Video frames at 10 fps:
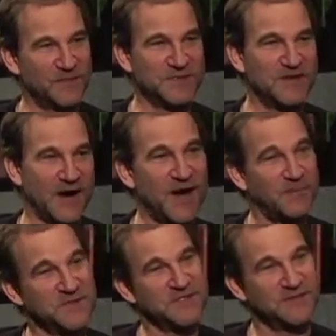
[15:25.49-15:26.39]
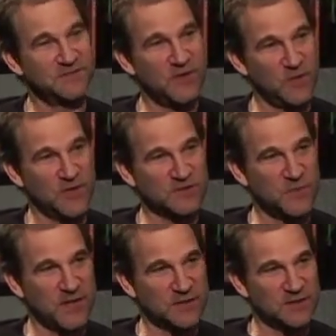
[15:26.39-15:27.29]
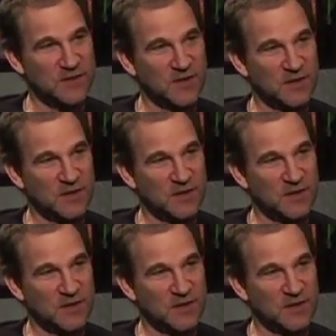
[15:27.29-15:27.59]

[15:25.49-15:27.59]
It was the opposite of what we expected.